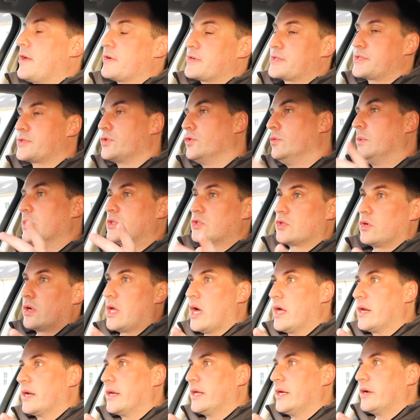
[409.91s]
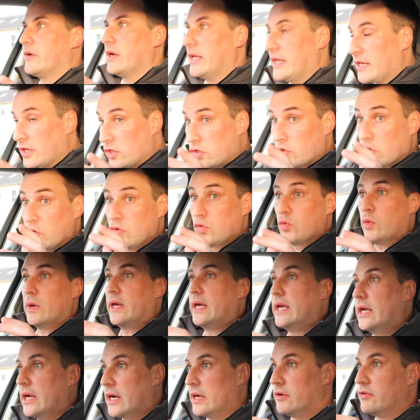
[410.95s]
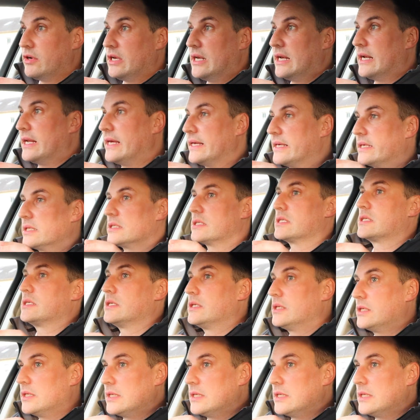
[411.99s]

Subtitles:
so much going on in here in a good way. I really like it.